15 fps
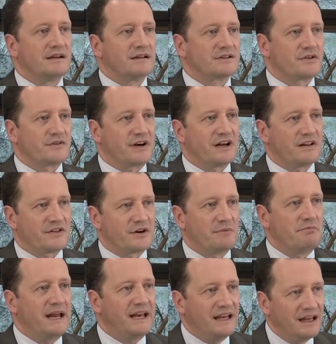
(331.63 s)
So there are
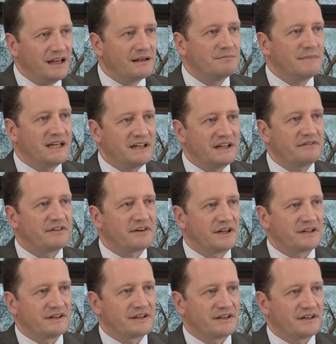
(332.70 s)
many
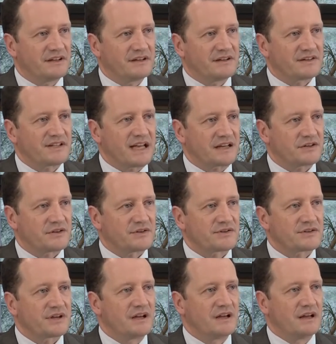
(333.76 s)
different sectors